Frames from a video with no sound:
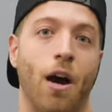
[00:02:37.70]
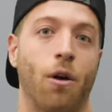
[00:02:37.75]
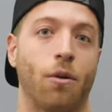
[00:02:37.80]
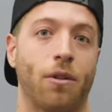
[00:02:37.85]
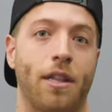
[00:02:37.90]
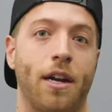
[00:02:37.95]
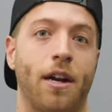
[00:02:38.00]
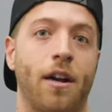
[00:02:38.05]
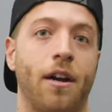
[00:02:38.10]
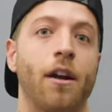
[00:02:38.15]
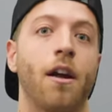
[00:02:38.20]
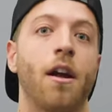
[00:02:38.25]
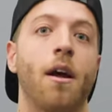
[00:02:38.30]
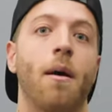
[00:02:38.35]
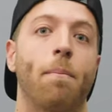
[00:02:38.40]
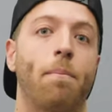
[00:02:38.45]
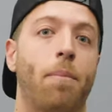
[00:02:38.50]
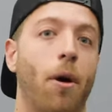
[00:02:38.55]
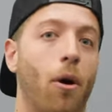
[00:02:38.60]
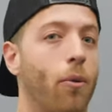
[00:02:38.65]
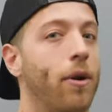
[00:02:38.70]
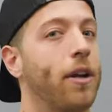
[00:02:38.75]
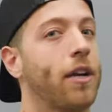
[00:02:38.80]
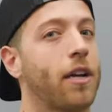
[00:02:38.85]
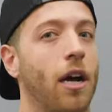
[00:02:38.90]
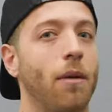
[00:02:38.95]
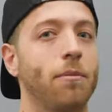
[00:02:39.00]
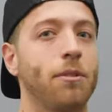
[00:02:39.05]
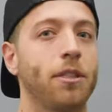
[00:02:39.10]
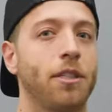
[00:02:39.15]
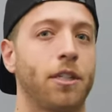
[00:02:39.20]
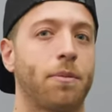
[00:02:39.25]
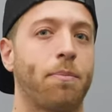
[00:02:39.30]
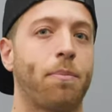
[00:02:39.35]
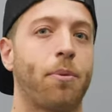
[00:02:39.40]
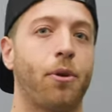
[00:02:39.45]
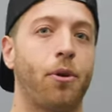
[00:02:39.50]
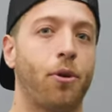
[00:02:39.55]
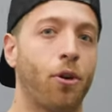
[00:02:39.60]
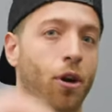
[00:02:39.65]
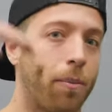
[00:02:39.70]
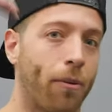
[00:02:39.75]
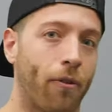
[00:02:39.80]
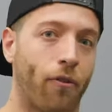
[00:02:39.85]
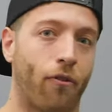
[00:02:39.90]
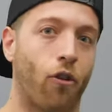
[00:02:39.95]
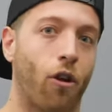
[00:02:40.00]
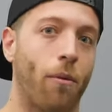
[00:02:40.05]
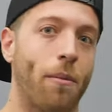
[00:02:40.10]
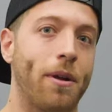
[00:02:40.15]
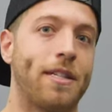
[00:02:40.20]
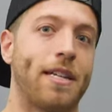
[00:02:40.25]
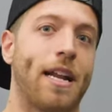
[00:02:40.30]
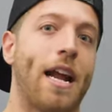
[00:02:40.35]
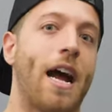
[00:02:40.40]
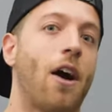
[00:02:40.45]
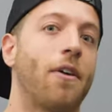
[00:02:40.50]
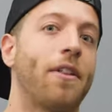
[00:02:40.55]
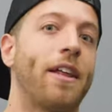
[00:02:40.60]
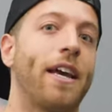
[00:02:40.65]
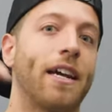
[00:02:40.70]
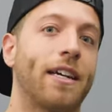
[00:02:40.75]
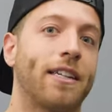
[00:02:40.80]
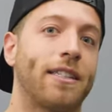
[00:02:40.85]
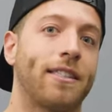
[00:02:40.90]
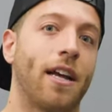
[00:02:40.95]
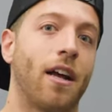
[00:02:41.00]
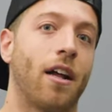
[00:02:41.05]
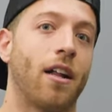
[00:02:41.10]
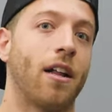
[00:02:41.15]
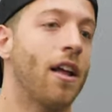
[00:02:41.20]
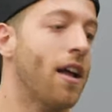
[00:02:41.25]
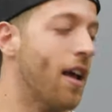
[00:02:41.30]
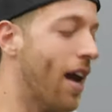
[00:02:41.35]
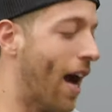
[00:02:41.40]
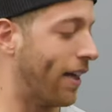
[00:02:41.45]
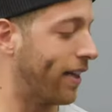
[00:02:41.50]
out there, but when it comes to just pure performance and how they excel,